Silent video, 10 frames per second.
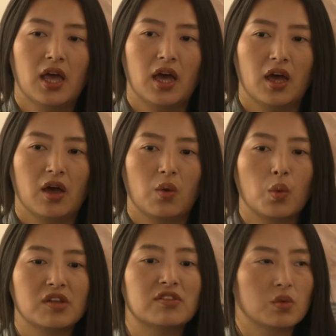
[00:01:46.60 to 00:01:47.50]
Uh,
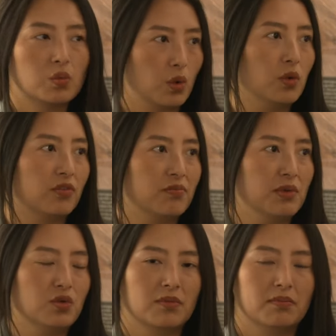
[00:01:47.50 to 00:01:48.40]
what is the role of
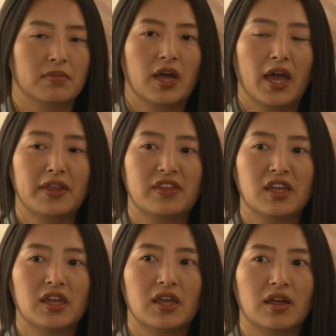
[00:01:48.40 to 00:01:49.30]
museum? I
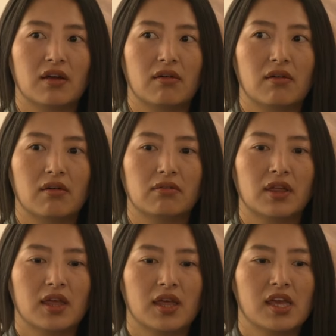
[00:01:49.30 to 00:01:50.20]
think uh,
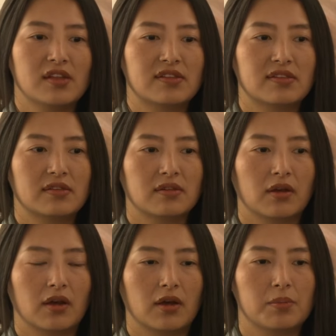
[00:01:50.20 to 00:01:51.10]
it's
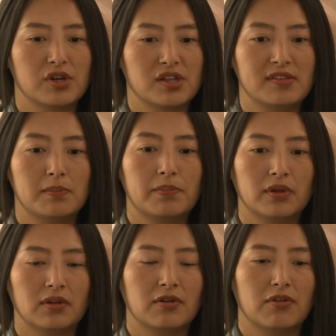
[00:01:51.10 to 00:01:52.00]
uh, pretty
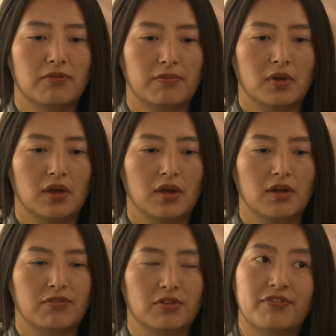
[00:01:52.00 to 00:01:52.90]
simple
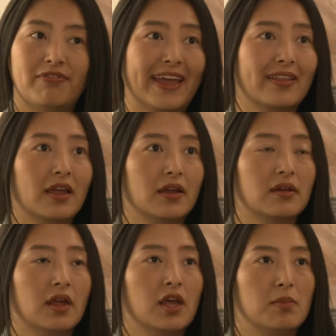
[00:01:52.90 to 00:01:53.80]
uh, for the fact
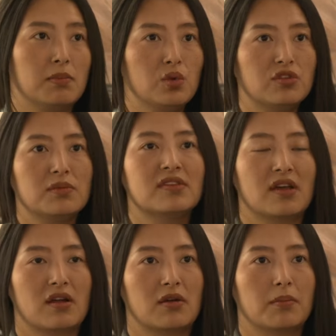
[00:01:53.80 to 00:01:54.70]
that museums
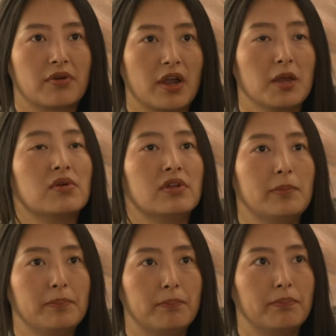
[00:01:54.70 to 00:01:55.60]
are
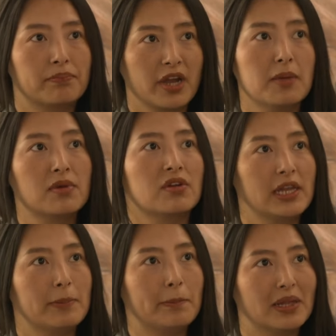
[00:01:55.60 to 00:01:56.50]
primarily,
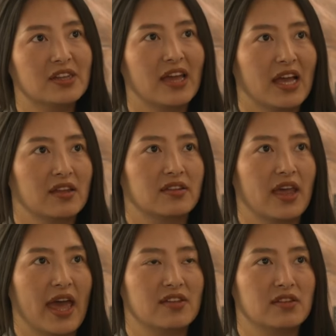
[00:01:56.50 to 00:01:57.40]
primarily built as,
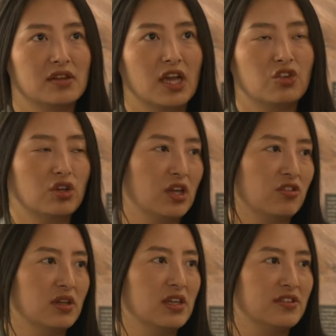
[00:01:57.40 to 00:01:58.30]
as an
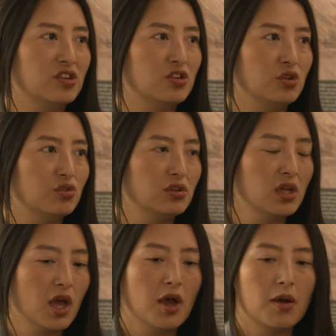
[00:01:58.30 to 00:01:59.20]
educational institution,
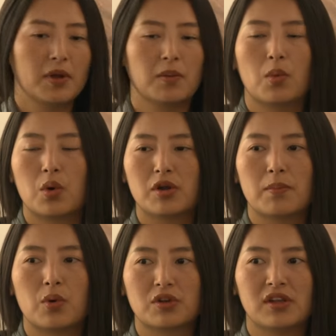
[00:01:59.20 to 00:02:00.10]
but more
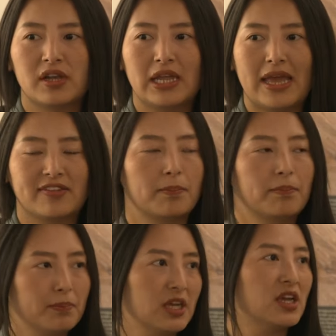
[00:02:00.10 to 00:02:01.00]
importantly as a
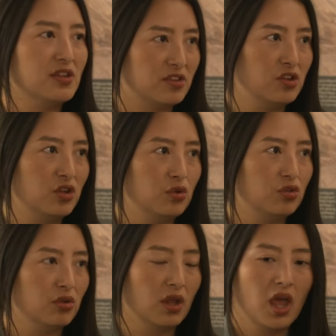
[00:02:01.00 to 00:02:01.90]
public
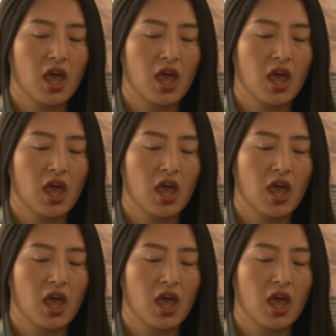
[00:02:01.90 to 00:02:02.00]
institution